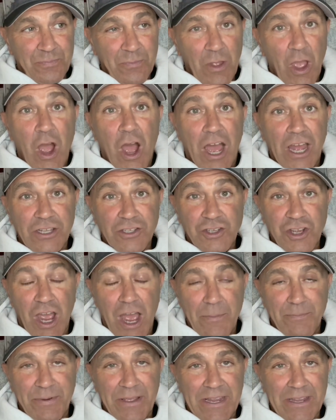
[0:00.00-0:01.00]
hot
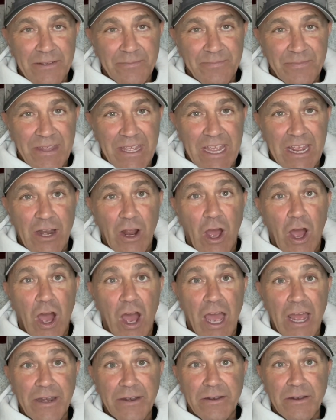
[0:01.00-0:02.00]
topic and a
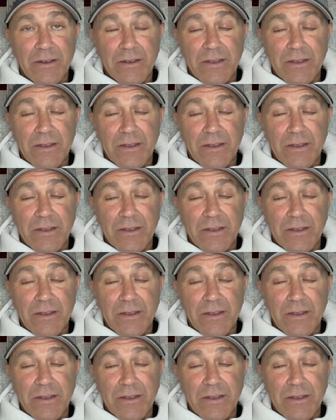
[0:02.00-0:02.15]
hot,